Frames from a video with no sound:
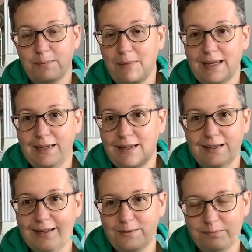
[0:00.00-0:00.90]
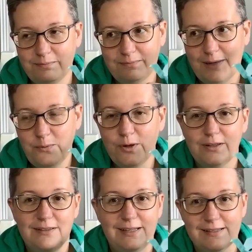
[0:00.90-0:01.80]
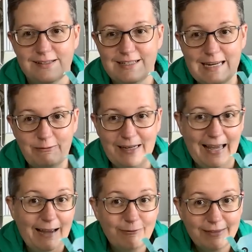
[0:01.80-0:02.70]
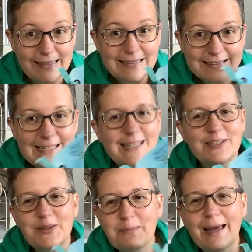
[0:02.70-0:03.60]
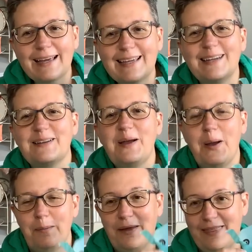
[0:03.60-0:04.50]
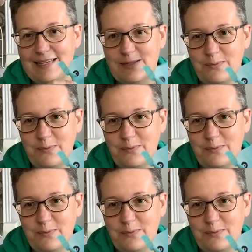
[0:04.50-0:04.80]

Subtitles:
My work doesn't generally have things attached to the back, but this